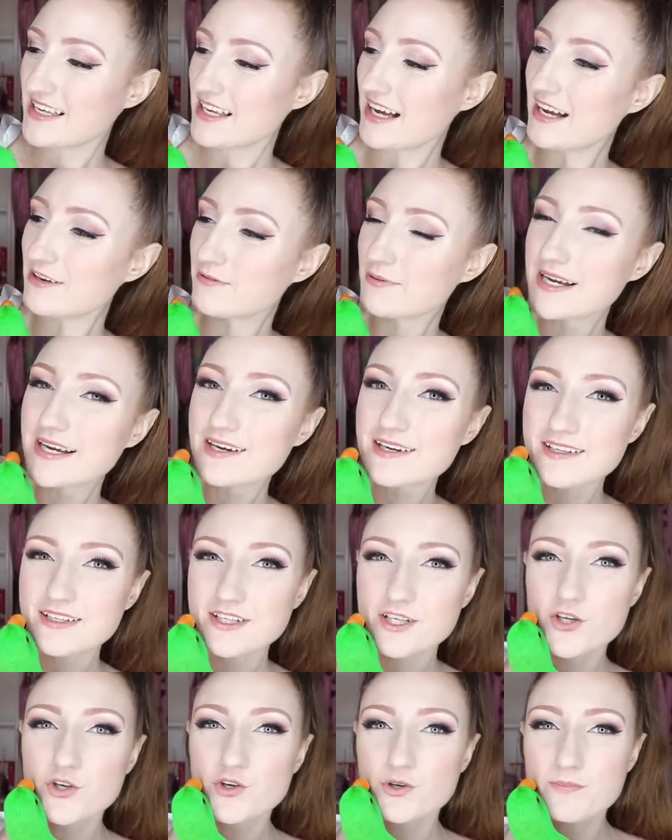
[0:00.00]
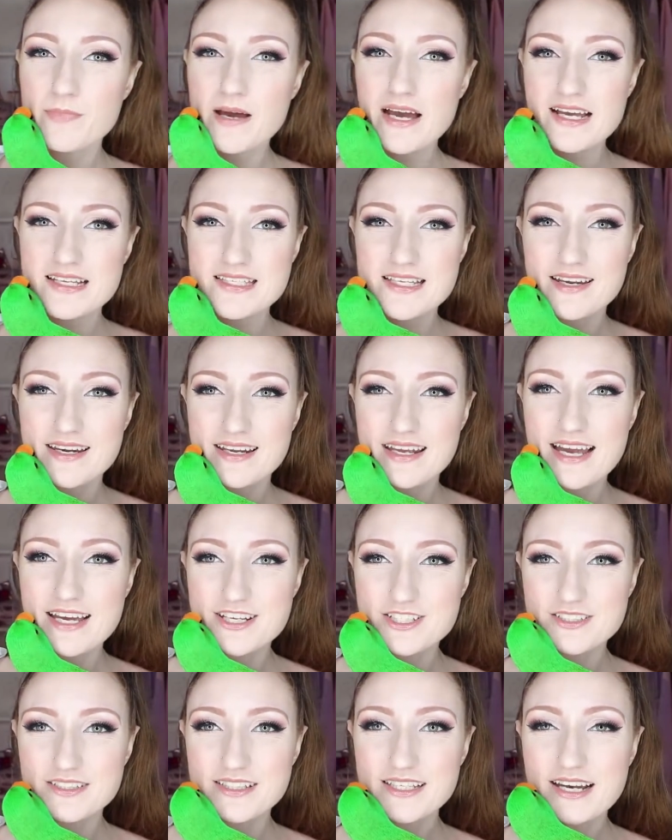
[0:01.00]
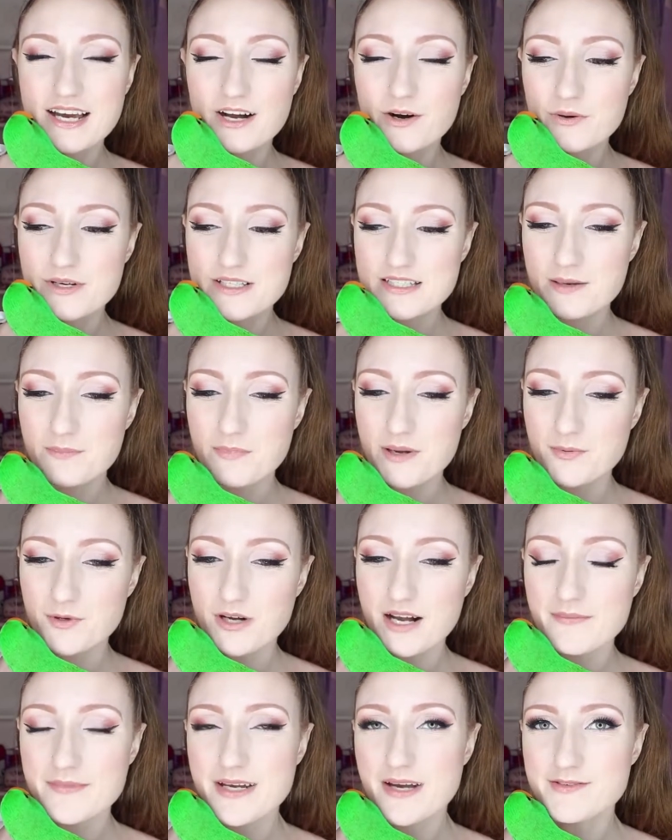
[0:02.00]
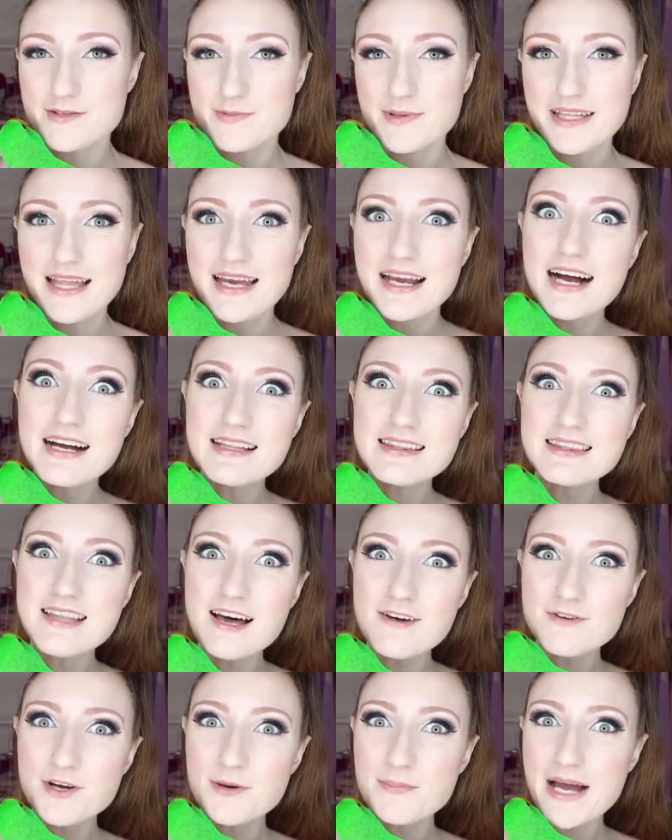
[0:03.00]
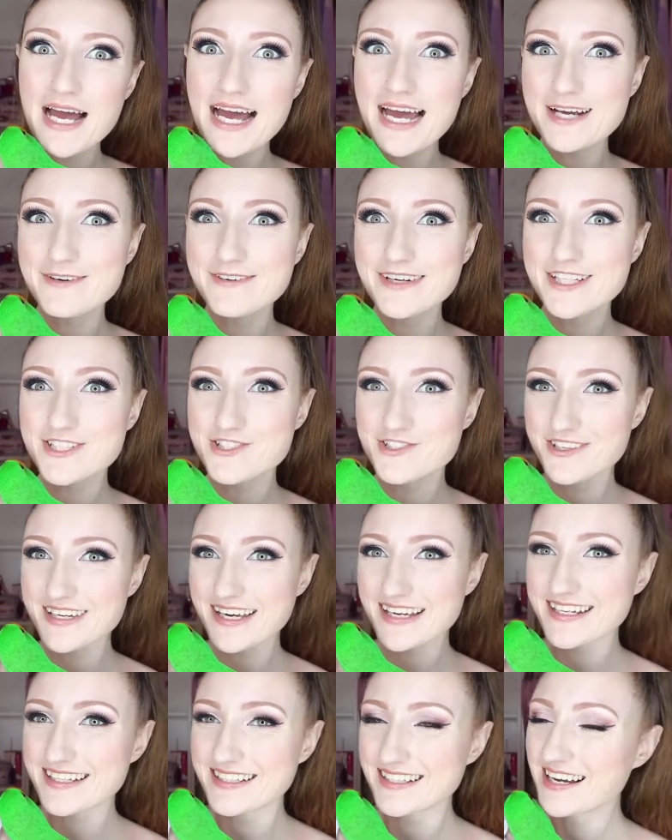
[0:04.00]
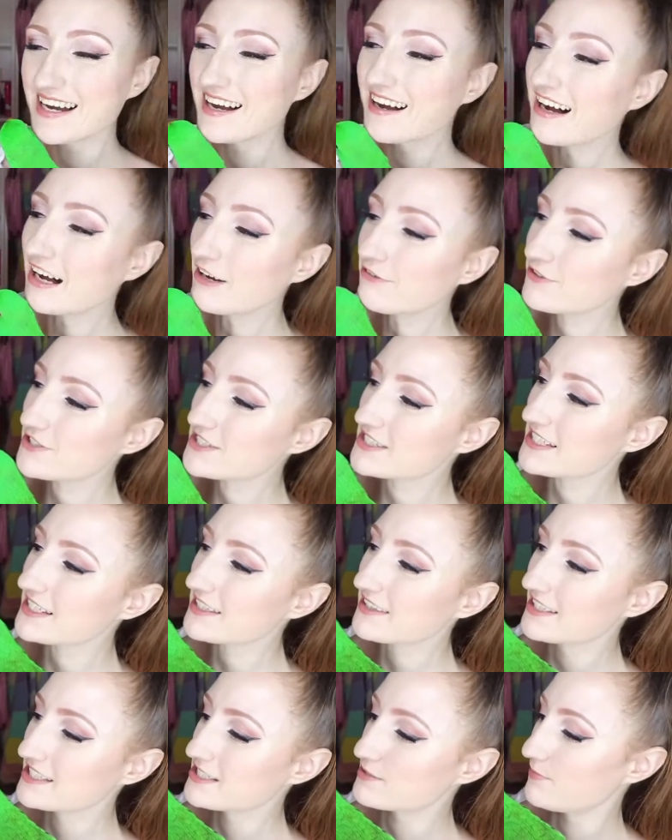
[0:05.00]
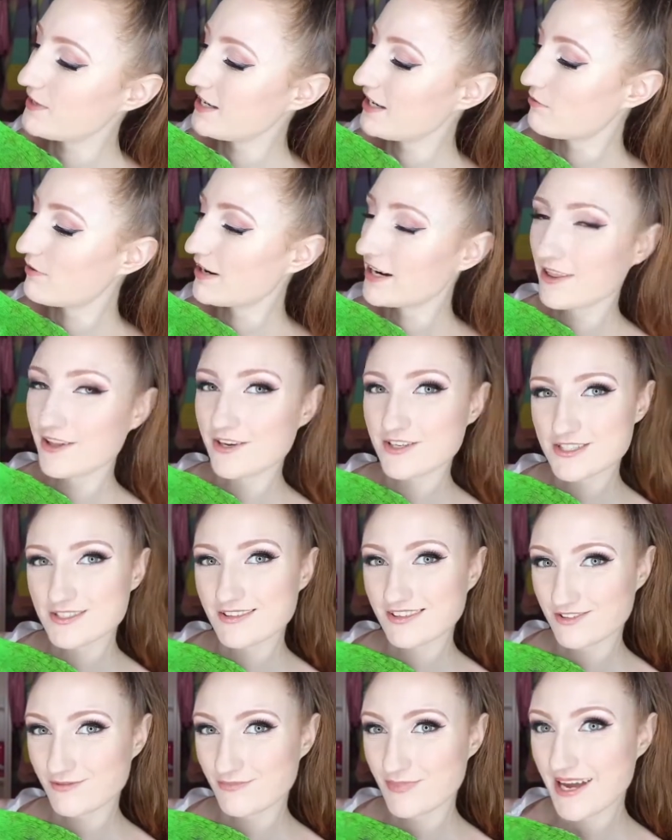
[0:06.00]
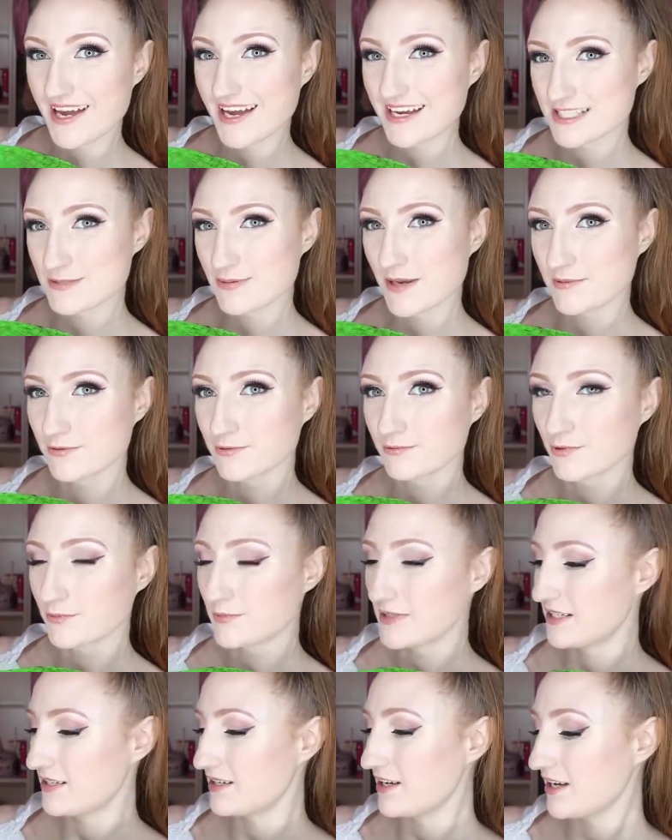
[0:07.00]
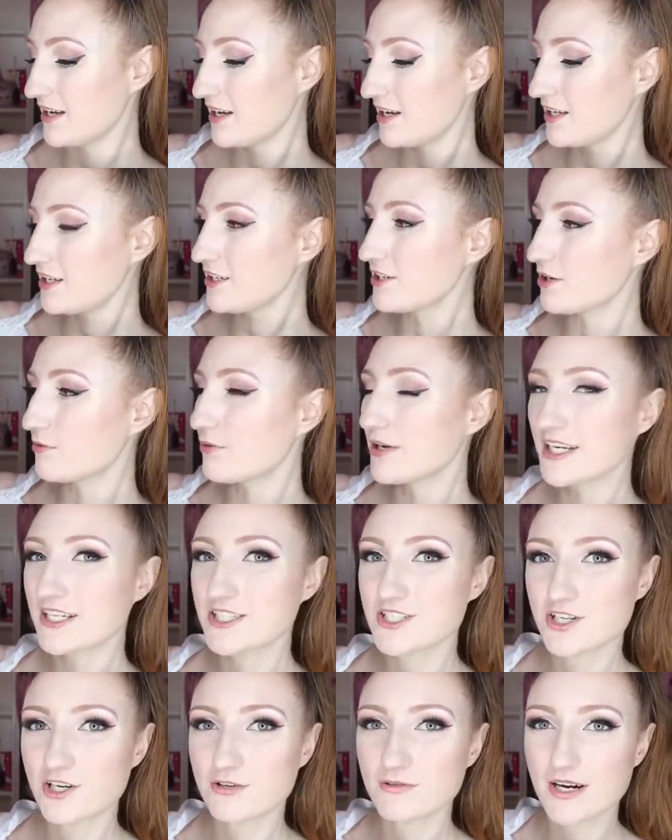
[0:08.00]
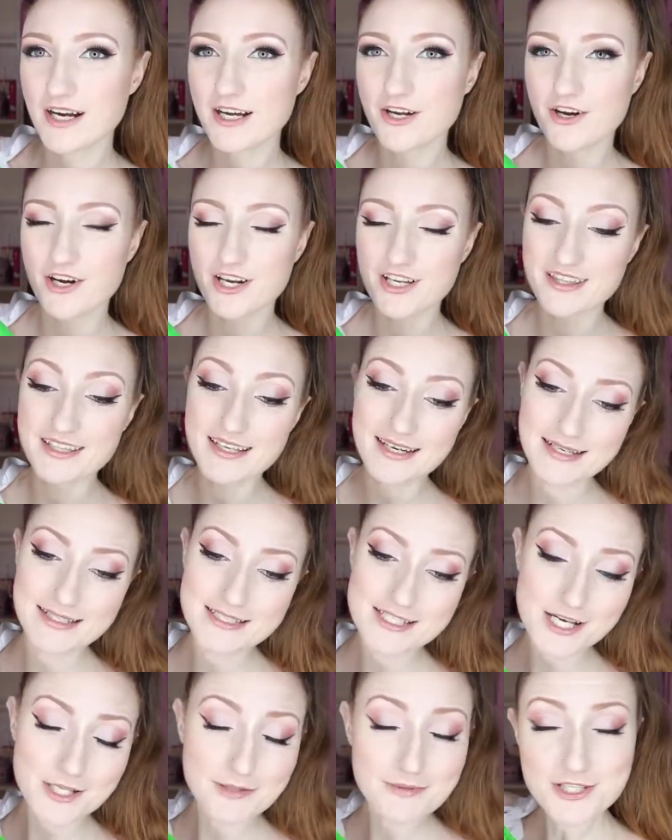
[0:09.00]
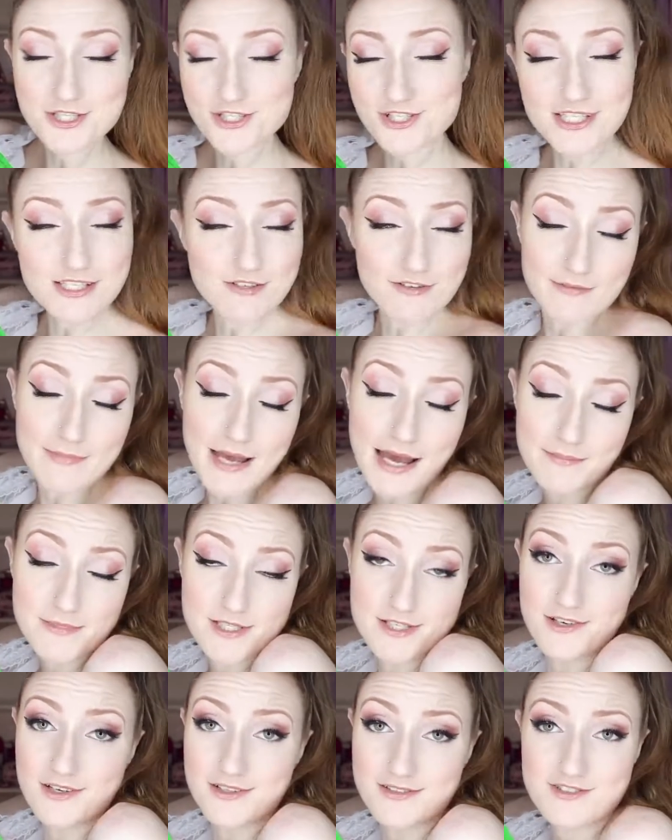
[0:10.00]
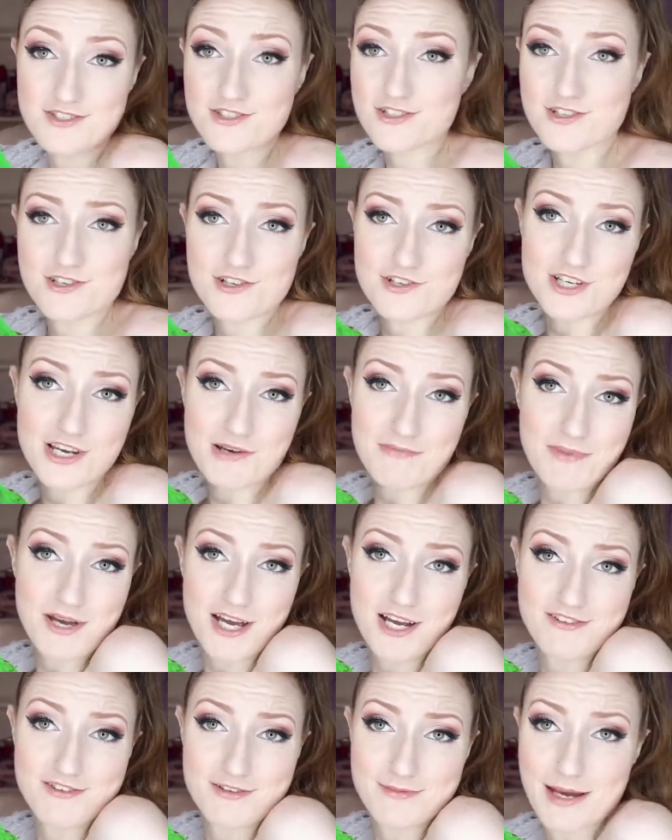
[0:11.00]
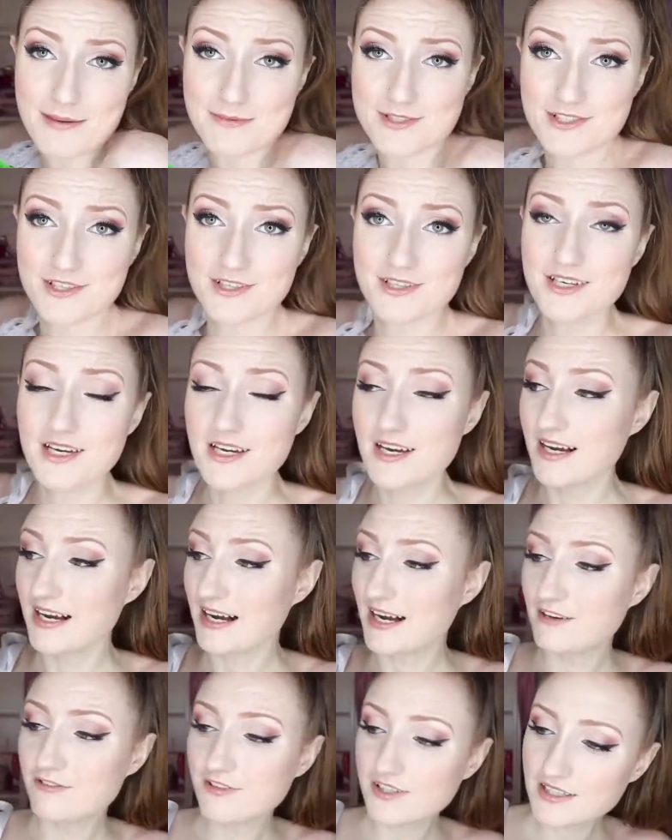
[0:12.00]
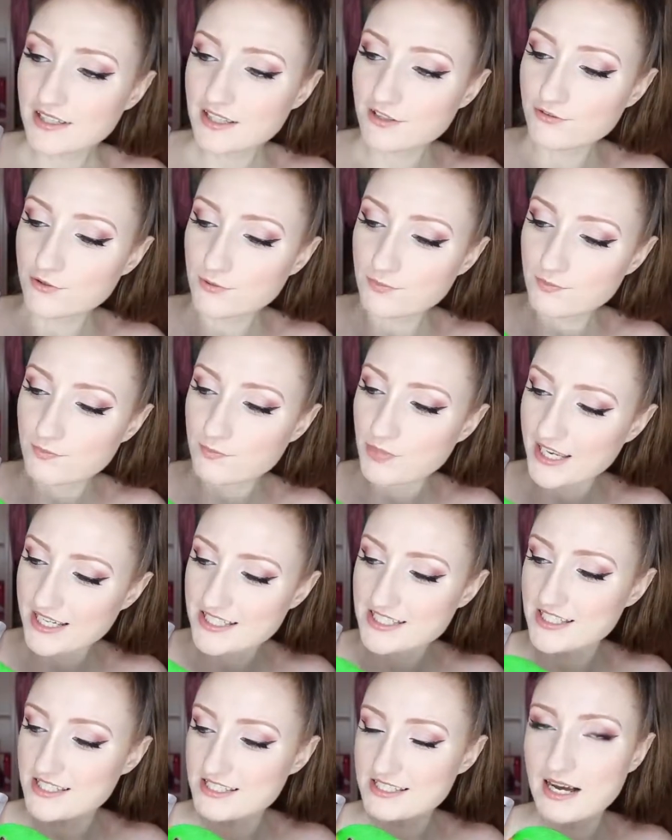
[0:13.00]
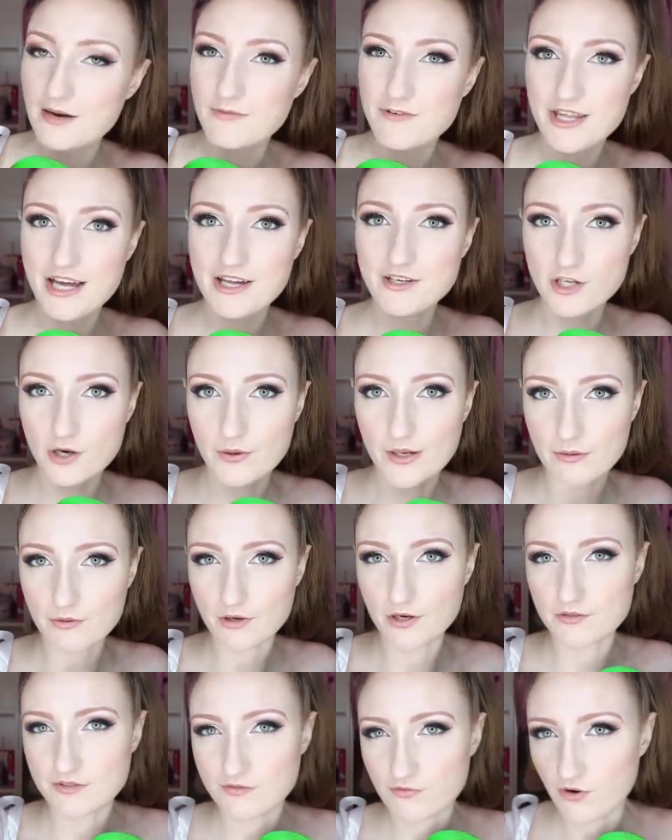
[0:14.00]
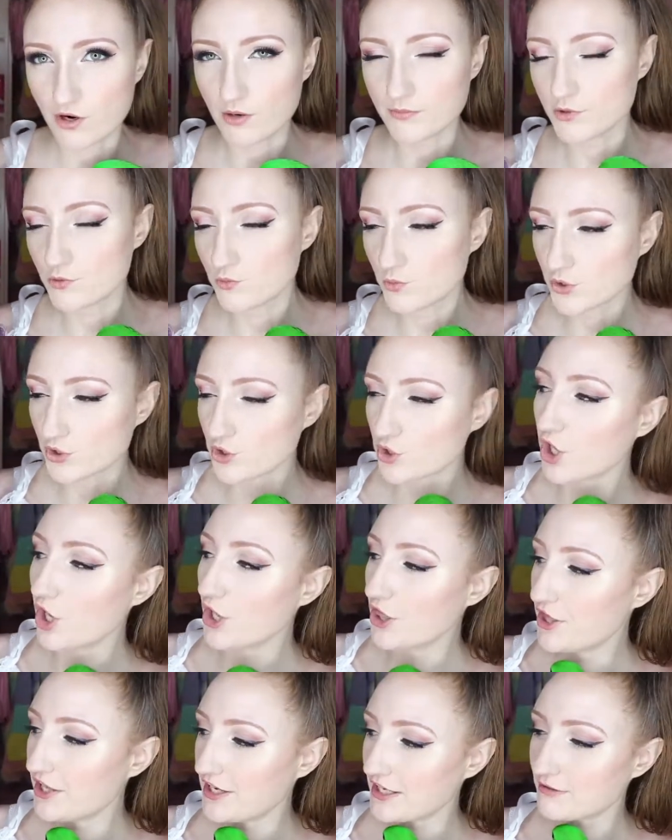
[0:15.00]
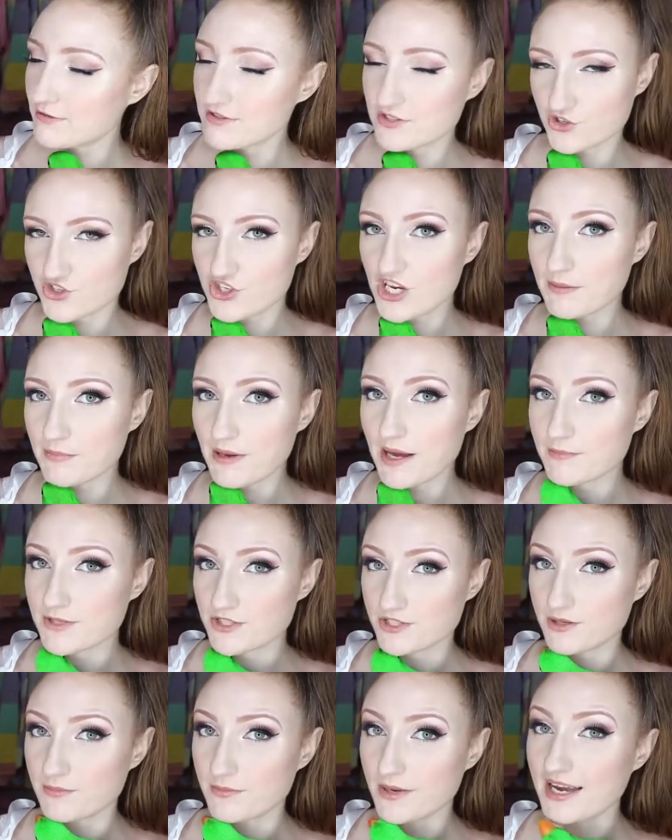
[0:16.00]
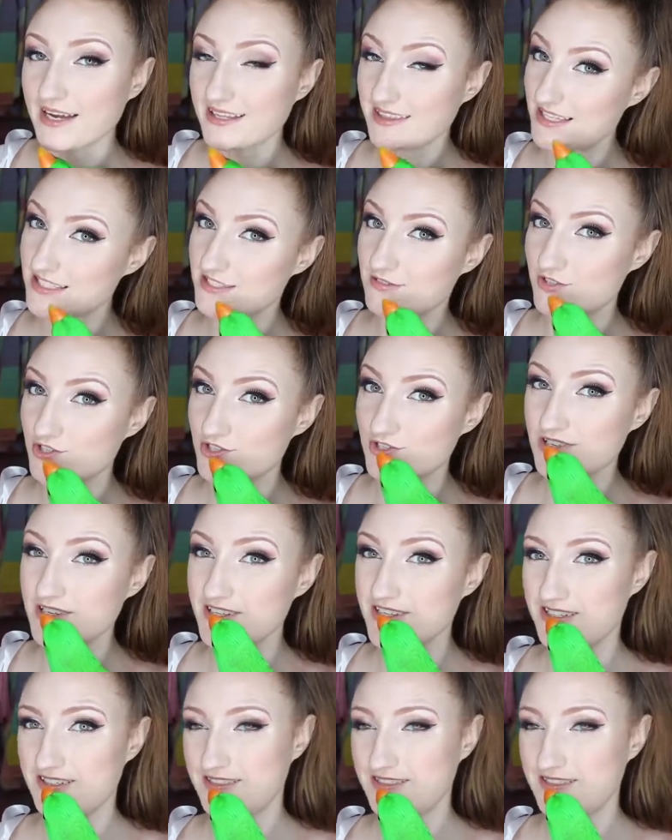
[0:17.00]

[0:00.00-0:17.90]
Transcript: I wear cute bags out occasionally and I always get people coming up to me like, I love your bag, where did you get it? I foresee this being one of those sorts of bags. People will be, you know, wanting to know where I got it and then I can tell them it's just from Amazon, it's just a cheap bag from Amazon. I feel like if you picked this up without knowing where it was from, you would not think it was a cheap Amazon bag, that's for sure.